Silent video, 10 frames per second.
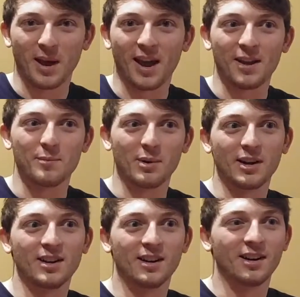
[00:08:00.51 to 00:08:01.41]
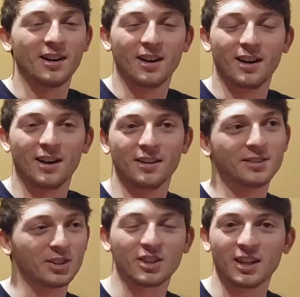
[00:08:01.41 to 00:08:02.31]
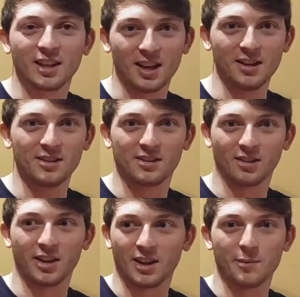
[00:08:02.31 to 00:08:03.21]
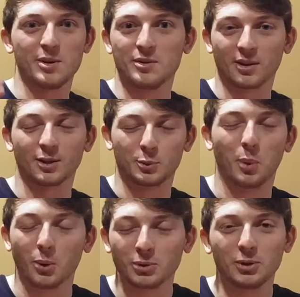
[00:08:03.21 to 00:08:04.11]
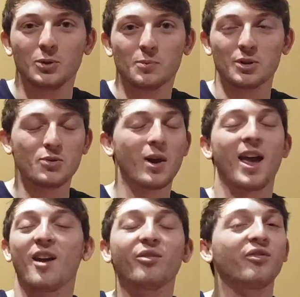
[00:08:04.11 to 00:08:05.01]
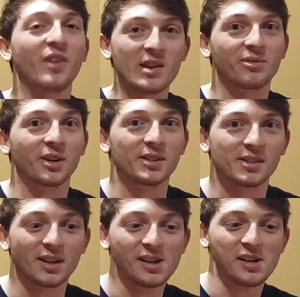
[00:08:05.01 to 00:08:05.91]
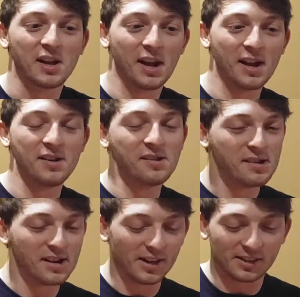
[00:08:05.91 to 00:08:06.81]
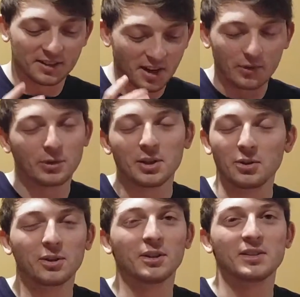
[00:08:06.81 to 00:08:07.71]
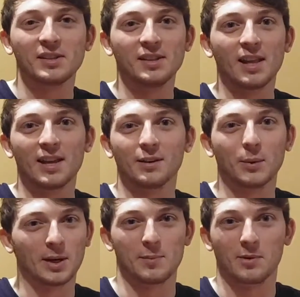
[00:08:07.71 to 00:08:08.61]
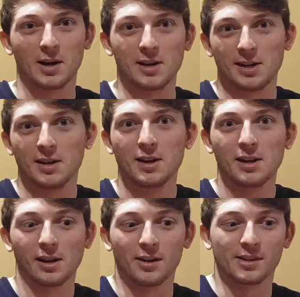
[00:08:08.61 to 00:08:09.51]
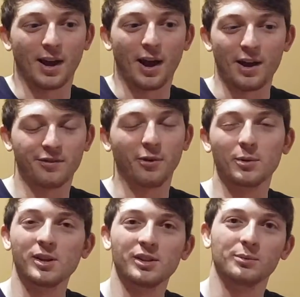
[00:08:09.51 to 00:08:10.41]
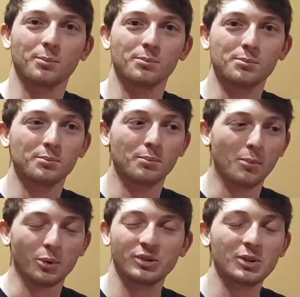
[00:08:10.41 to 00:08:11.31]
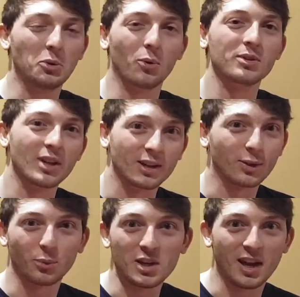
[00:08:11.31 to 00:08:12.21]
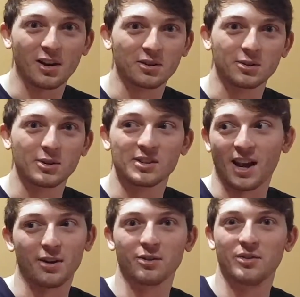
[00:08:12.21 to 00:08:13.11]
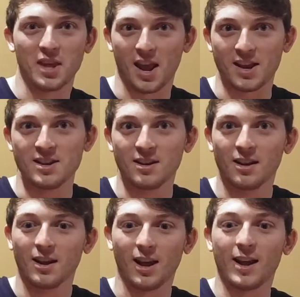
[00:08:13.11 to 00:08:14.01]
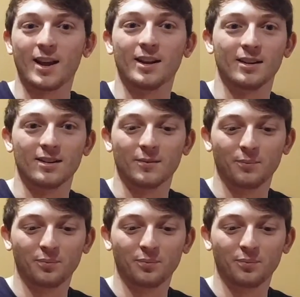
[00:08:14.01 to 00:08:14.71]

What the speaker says: bad, but just like kids, like, I mean, you're not supposed to, but you have favorites, and it's definitely clear to see that when I'm writing, because I focus mostly towards, like, 3 characters out of the 8, and,